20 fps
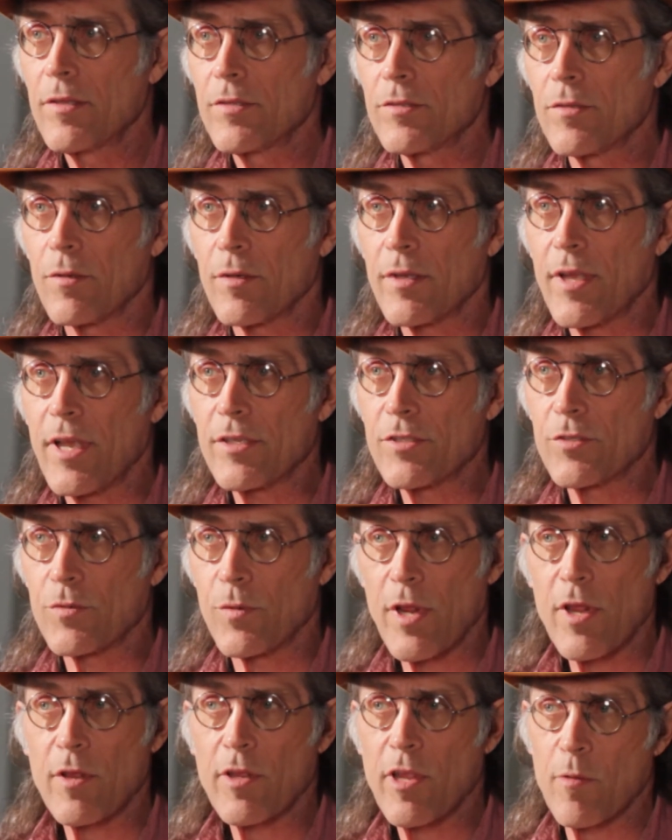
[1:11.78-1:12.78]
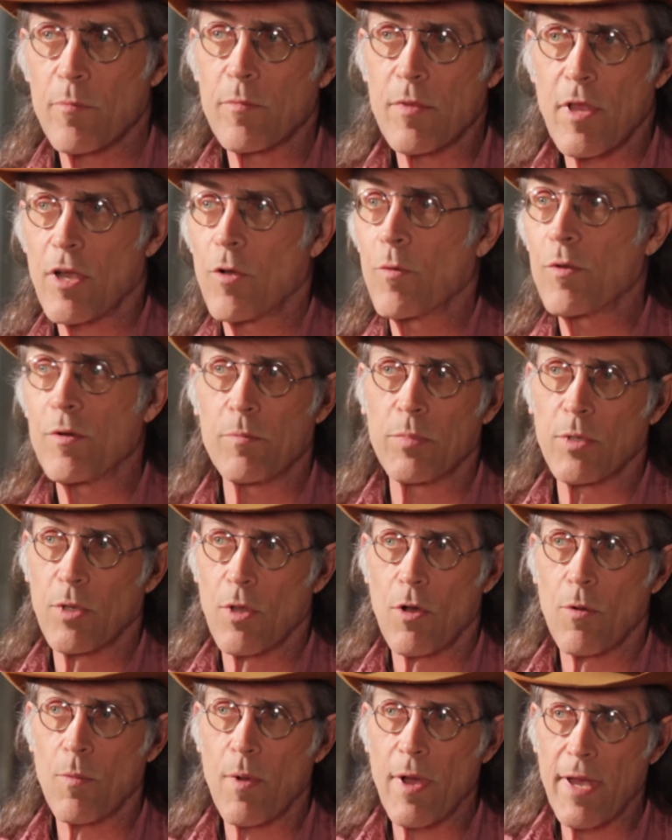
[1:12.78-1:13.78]
so in case a tornado came along, it wouldn't blow
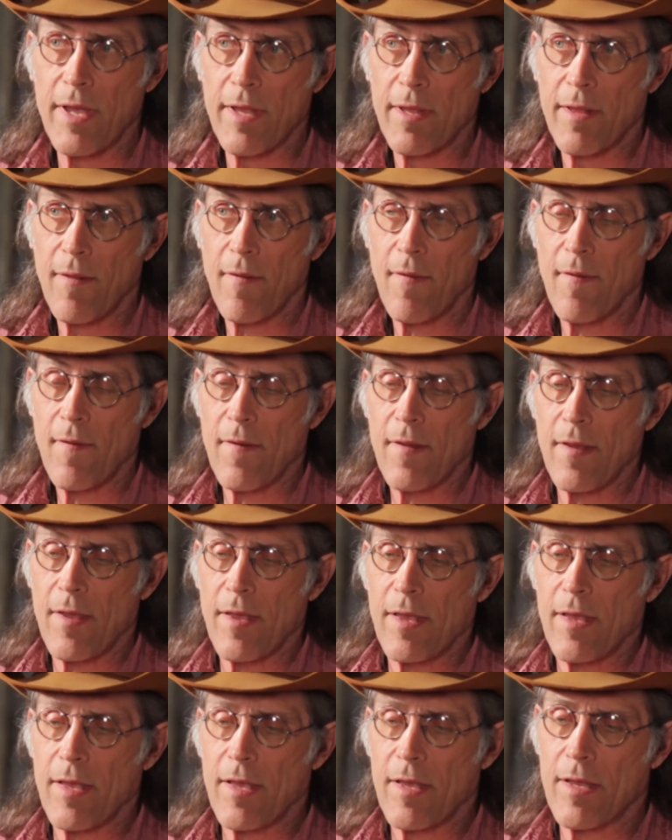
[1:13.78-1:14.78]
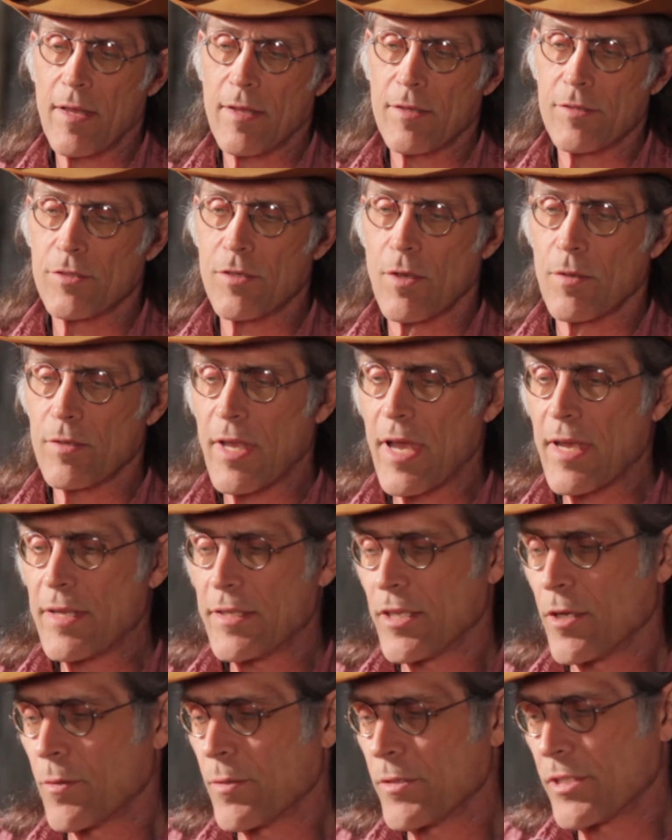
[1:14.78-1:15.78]
away. And so the
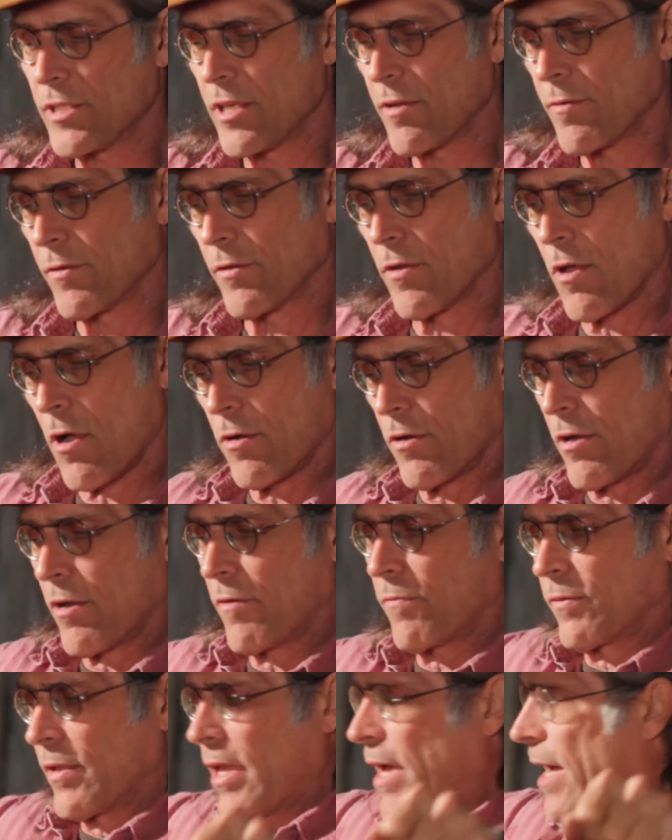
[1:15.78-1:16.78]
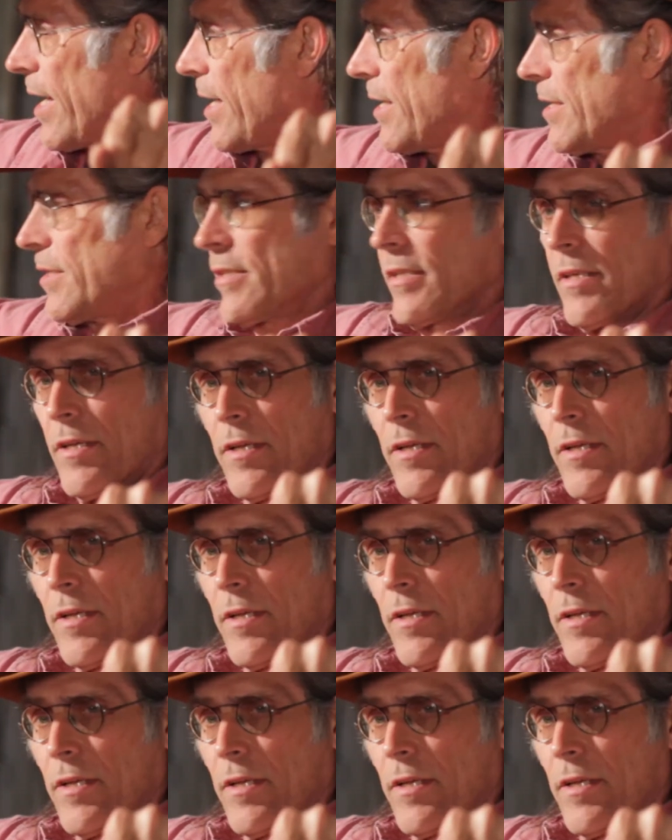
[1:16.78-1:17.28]
idea was to give it long enough legs.